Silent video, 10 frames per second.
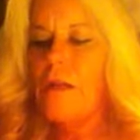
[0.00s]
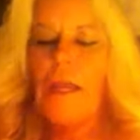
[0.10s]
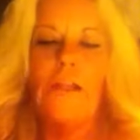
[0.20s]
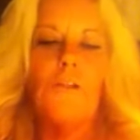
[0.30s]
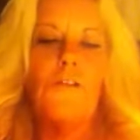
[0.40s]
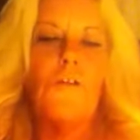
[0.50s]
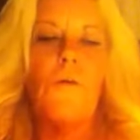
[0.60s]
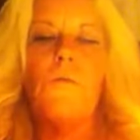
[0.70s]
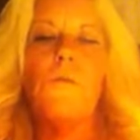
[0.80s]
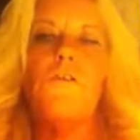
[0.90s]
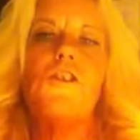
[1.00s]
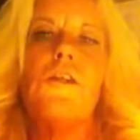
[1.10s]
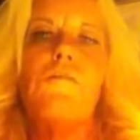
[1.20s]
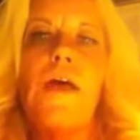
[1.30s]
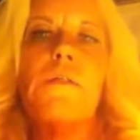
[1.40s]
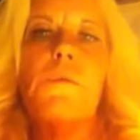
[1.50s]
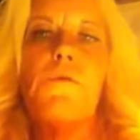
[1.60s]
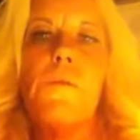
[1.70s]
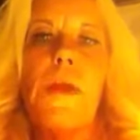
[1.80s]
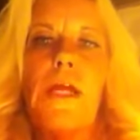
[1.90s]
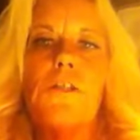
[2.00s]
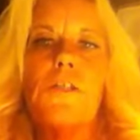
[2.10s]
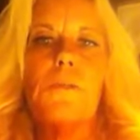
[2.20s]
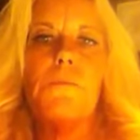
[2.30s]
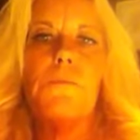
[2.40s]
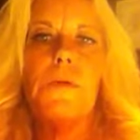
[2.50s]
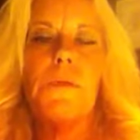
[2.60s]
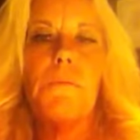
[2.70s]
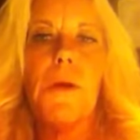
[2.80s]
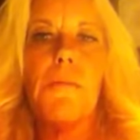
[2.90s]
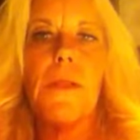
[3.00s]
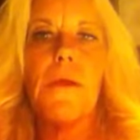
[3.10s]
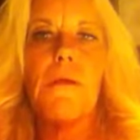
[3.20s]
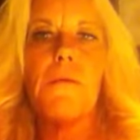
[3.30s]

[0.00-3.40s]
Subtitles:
and you shouldn't have asked me for my address in public.